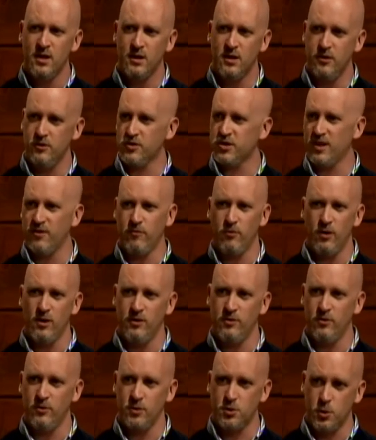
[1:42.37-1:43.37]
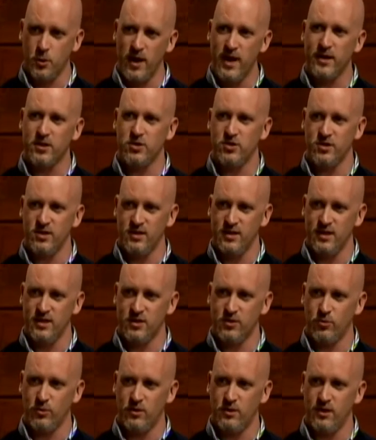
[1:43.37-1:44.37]
other attractions and that
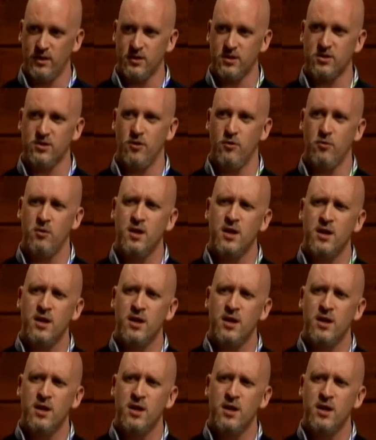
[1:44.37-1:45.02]
sort of thing. So